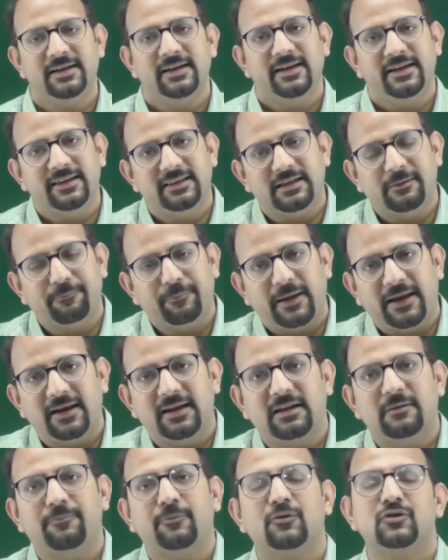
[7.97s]
In the
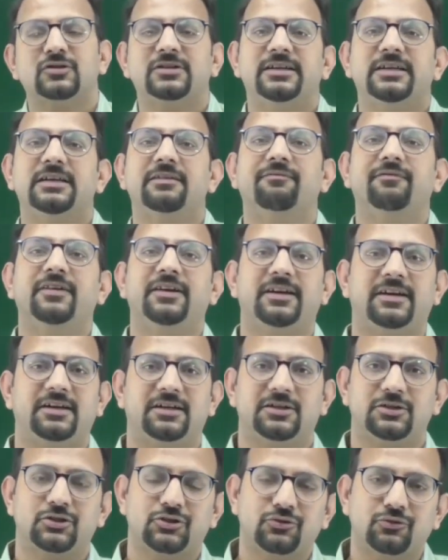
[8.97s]
parallel proceeding we
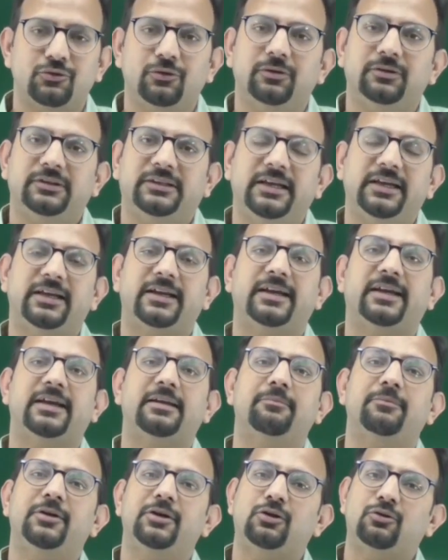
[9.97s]
understood there
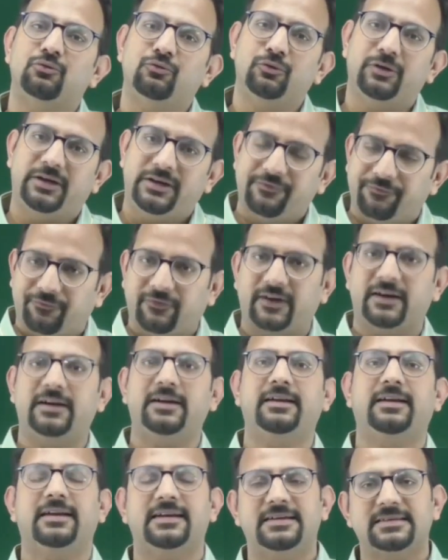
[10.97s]
can be two
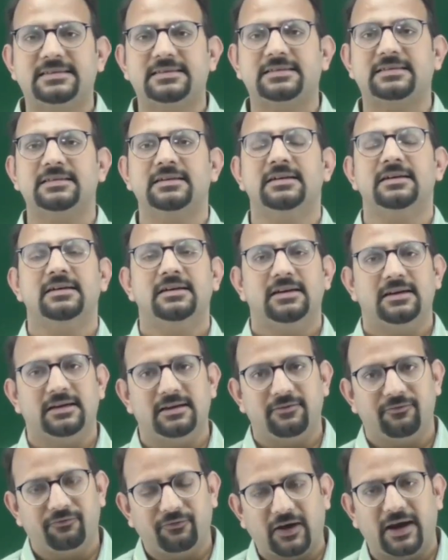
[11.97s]
different cases
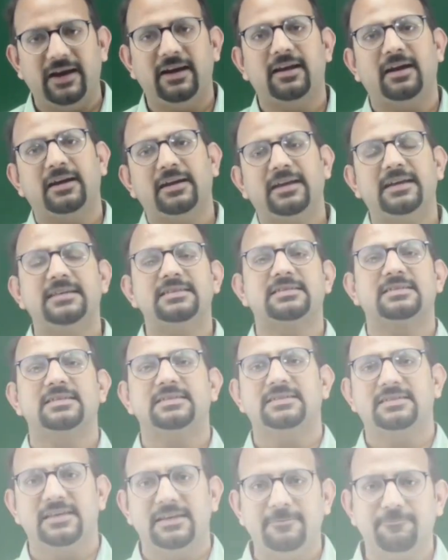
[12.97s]
filed against the
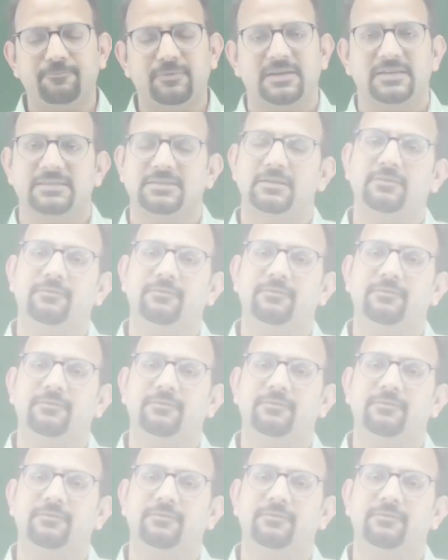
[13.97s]
same person